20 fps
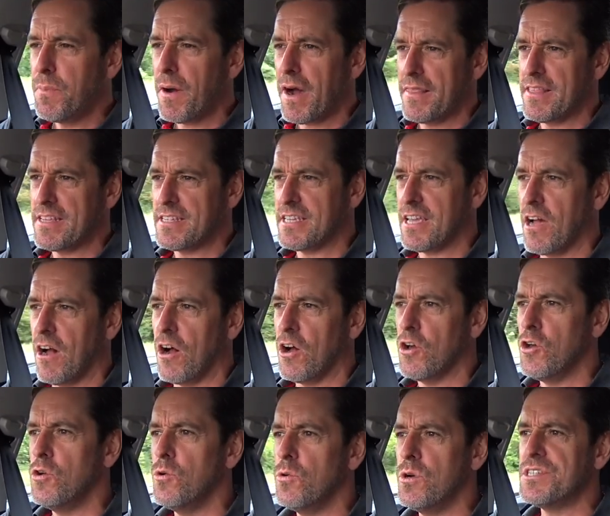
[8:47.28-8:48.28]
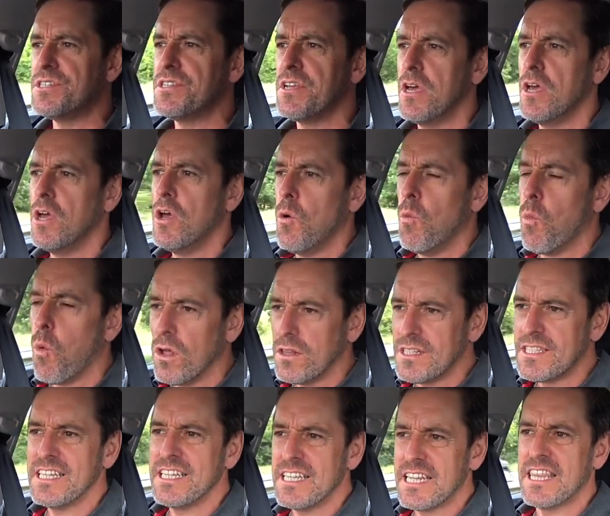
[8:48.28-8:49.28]
buy this car, who is
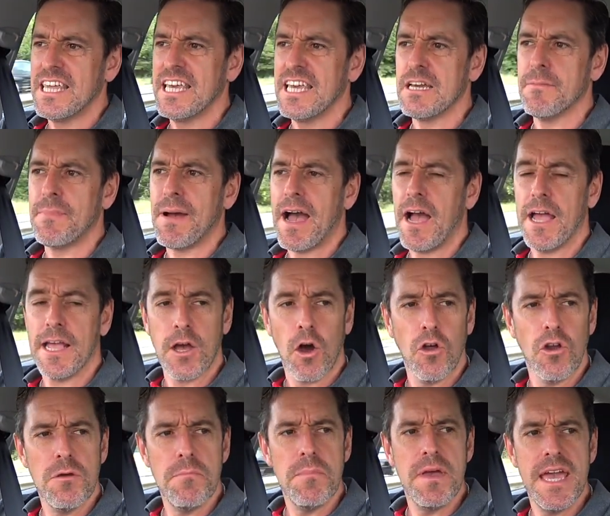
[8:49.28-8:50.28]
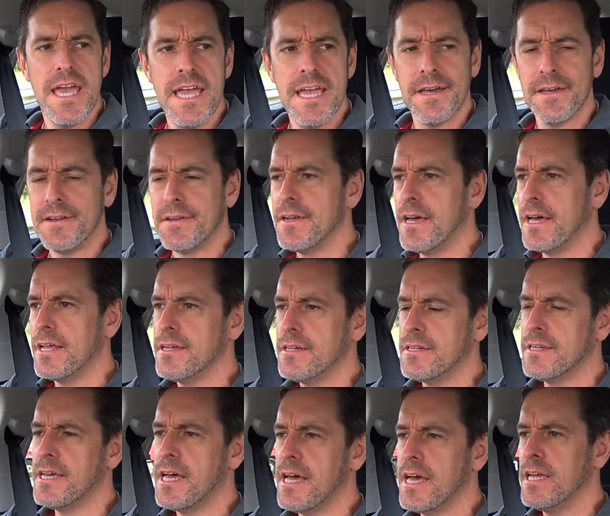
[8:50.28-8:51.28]
wanting to think about economy
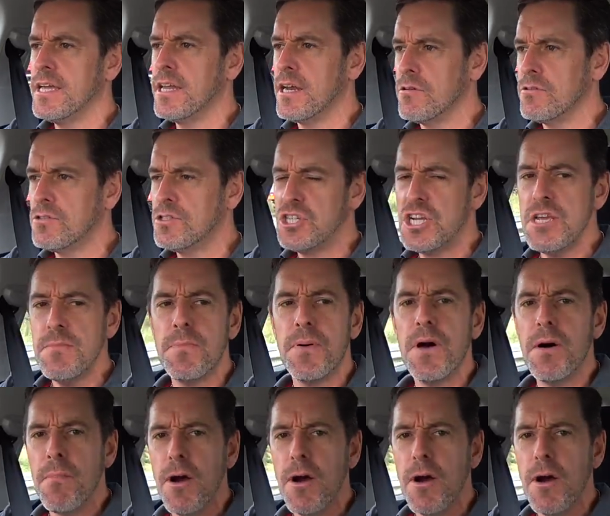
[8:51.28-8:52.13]
and cheaper